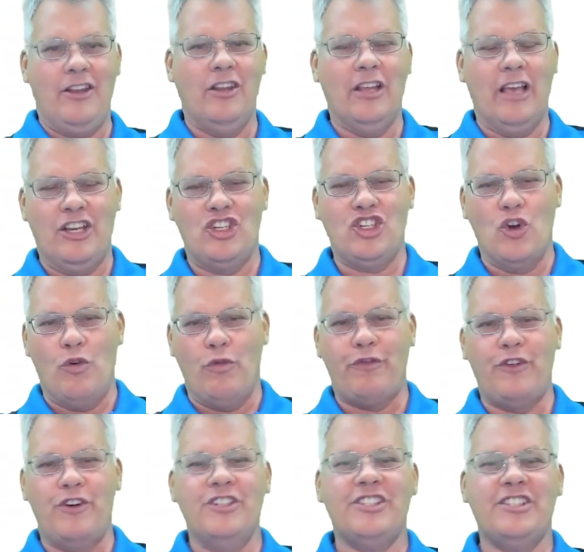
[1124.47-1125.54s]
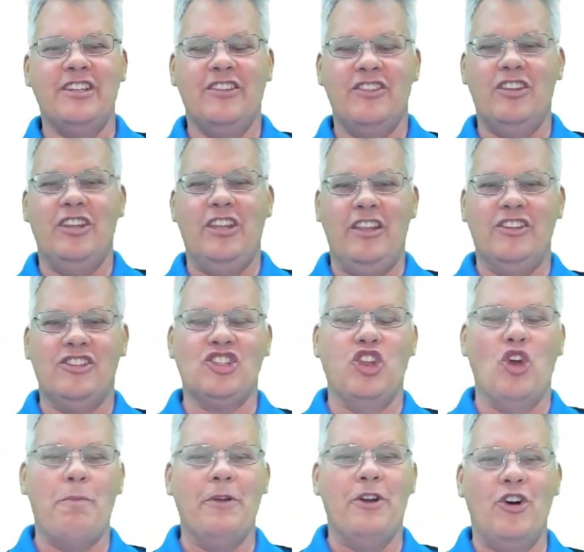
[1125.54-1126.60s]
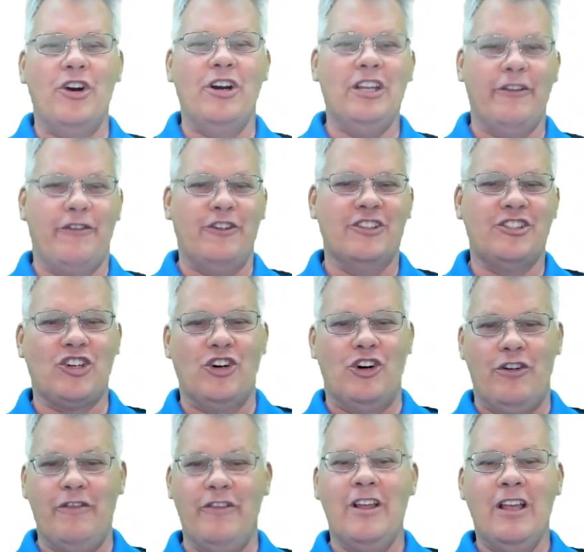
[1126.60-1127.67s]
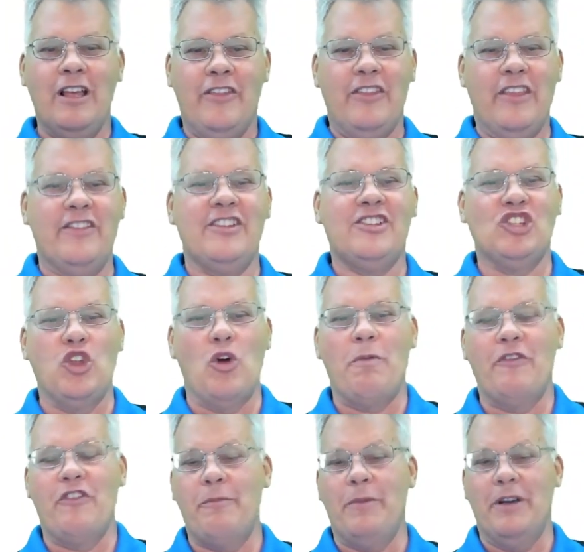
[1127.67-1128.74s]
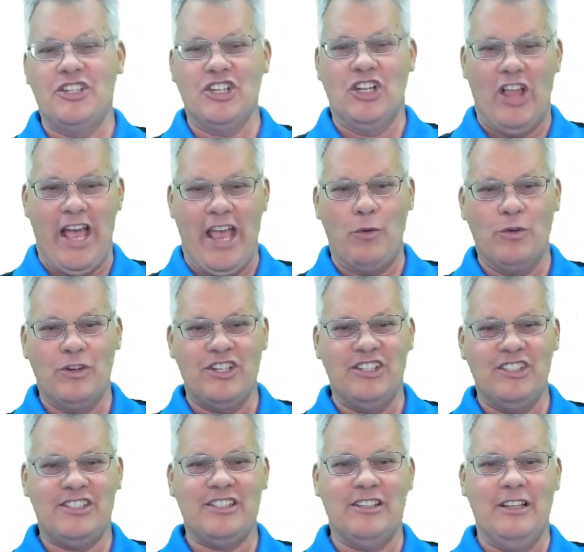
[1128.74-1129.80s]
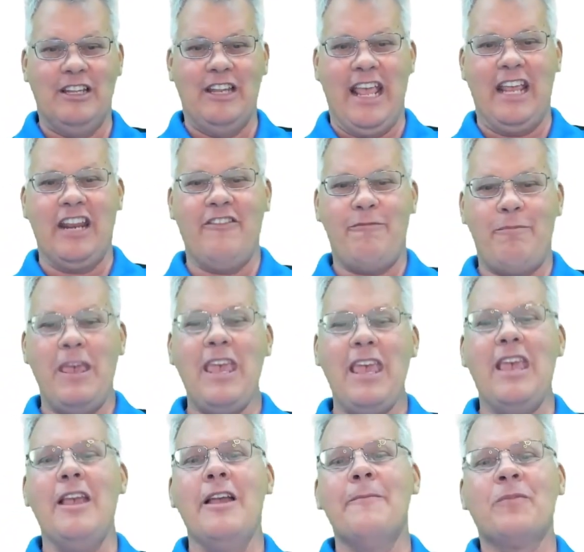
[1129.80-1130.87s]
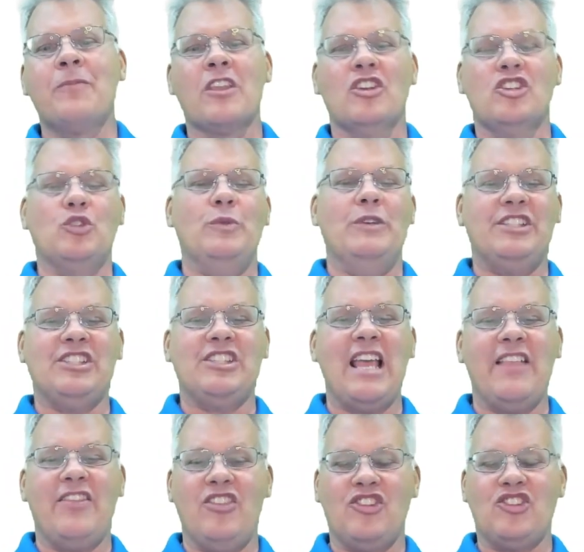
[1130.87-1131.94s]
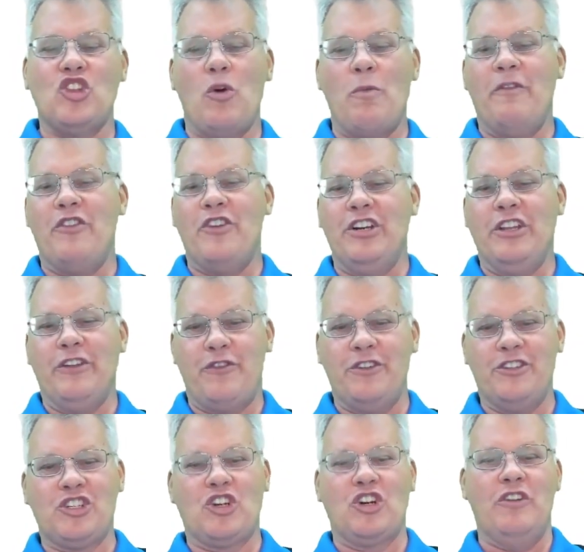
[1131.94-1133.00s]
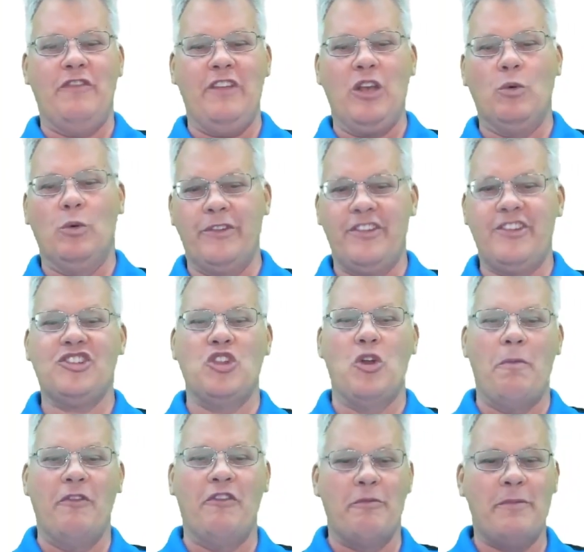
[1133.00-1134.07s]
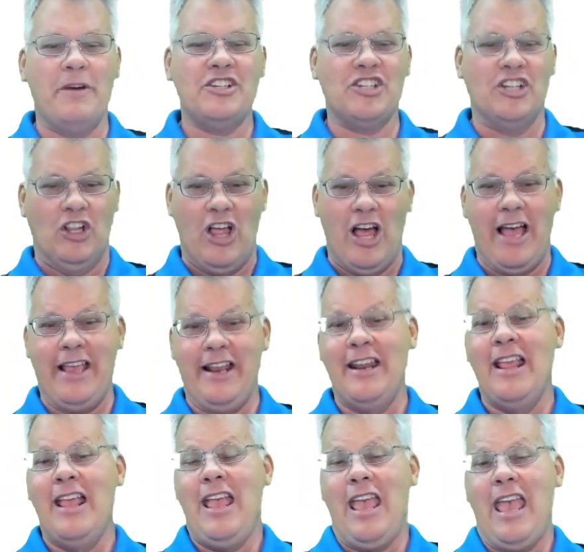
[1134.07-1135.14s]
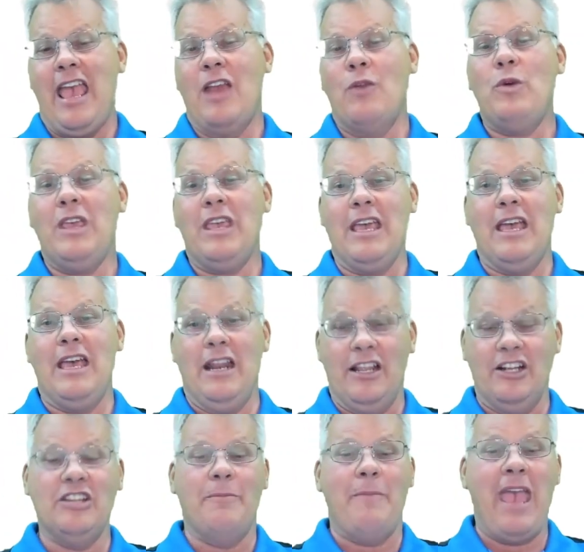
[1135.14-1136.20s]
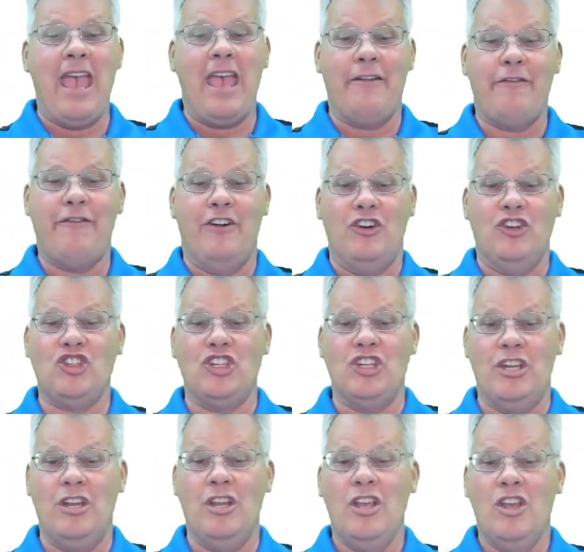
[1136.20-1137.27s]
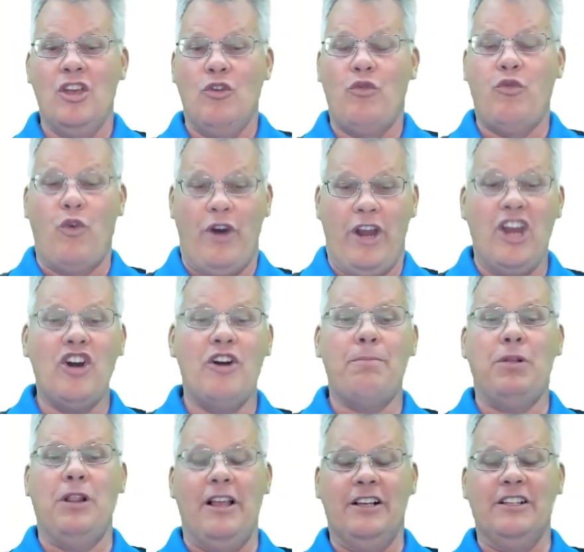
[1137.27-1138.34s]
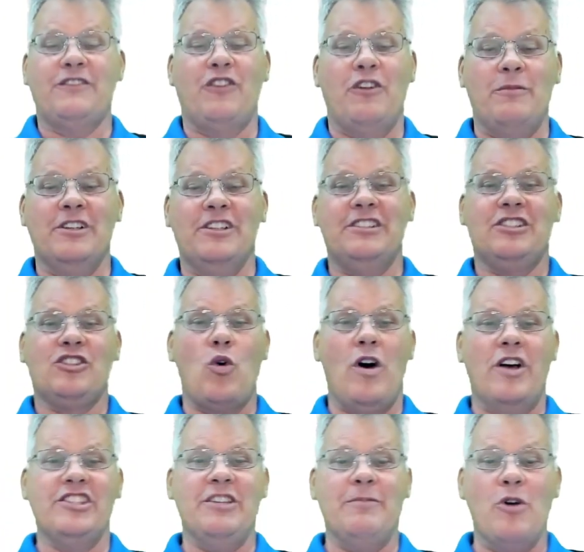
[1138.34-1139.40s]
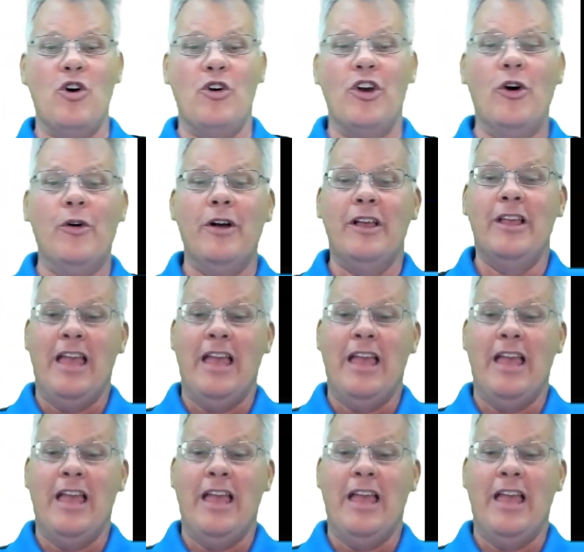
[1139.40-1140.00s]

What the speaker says: I show first the slope in her indifference curve, then the slope of her budget line, which is negative p. So we set the slope of her indifference curve equal to the slope of her budget line, and we get a demand function for earplugs for Ms. Quasimodo.